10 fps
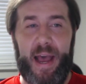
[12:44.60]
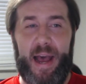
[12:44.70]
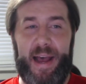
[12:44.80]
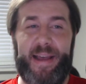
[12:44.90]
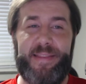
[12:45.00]

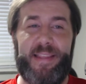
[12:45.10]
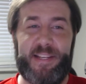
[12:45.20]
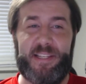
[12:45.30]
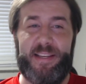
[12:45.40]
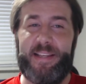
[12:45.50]
And
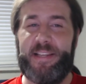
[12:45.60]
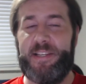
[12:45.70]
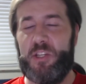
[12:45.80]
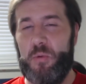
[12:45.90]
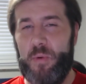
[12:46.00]
this leads
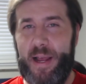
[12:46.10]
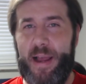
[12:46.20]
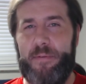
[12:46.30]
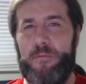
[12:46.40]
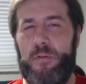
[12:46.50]
us to what
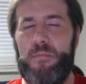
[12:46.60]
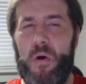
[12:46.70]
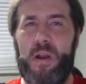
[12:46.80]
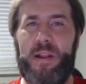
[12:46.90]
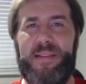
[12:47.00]
I will
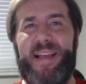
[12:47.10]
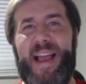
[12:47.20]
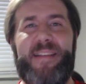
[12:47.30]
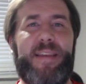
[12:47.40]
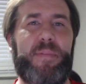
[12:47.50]
more than
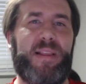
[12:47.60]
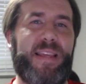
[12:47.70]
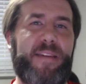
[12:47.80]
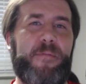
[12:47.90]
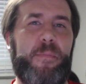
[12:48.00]
likely
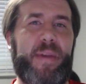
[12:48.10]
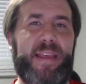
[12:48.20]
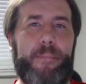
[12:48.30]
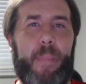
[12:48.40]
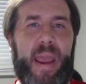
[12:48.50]
believe will be
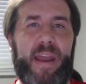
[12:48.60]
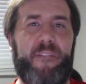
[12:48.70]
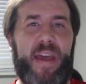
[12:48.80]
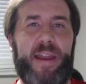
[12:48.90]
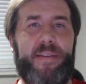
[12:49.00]
the main
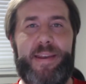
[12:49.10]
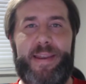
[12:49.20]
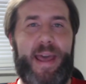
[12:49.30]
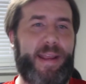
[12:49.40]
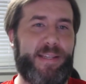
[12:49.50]
event of the
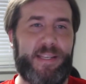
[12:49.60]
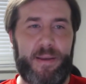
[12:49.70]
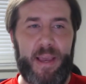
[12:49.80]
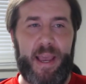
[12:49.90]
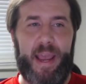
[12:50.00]
night.
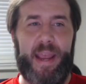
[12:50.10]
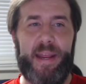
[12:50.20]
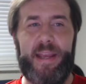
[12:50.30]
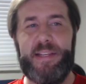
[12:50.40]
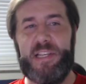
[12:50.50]

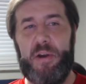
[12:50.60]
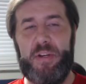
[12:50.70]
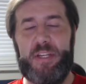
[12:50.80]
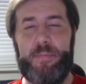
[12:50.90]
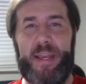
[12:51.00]
It is
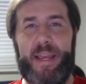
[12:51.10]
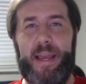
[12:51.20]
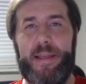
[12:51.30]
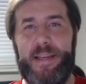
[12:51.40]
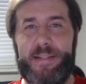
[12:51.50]
going to be
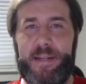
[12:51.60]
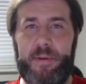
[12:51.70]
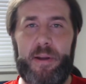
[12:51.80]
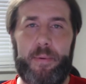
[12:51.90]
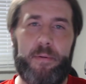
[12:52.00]
the
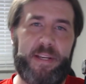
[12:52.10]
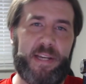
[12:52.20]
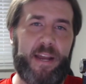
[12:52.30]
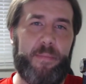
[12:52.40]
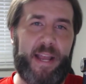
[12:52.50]
WWE
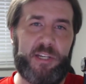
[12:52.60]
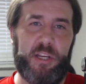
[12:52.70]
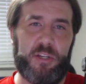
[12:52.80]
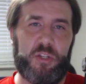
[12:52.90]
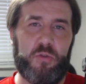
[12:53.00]
title match. It
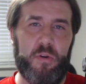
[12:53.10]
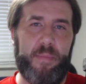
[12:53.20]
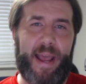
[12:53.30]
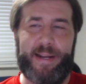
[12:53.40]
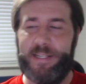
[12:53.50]
is Drew
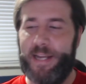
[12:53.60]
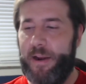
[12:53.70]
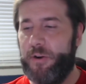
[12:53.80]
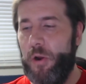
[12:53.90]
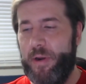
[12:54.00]

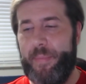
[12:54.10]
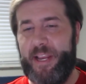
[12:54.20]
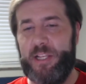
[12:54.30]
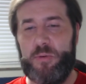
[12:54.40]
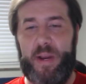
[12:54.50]
McIntyre going up
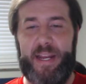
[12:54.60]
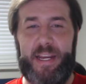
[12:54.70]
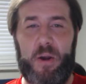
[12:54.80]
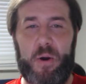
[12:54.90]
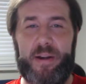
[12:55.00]
against
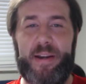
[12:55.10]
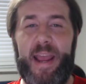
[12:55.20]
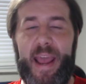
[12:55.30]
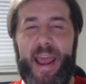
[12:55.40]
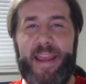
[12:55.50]
Randy Orton,
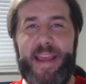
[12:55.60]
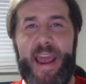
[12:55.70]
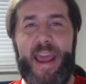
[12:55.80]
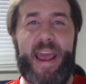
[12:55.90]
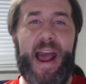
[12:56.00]

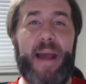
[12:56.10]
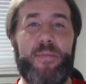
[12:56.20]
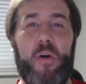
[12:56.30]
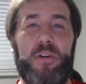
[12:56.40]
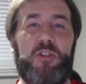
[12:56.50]
aka I'm
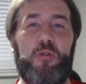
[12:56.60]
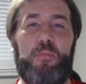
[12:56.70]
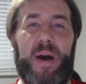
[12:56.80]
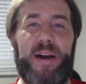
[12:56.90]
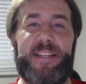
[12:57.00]
going to
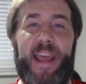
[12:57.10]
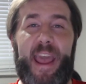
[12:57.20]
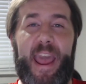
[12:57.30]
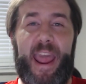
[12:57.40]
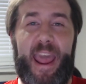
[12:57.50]
punt
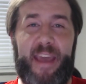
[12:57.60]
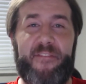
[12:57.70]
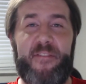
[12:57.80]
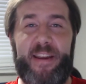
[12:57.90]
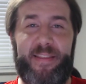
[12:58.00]

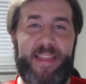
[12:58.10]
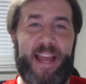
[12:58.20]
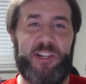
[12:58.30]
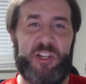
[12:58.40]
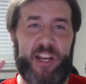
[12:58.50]
every
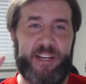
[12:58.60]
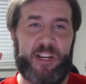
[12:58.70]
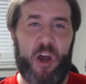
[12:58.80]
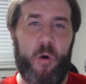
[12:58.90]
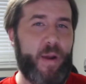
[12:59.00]
legend
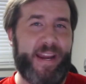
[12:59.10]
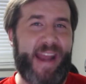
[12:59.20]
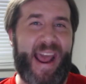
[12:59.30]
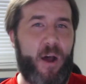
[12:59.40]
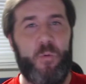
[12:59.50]
going
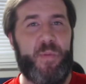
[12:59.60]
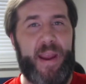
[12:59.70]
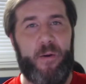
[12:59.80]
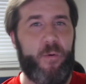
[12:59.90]
out there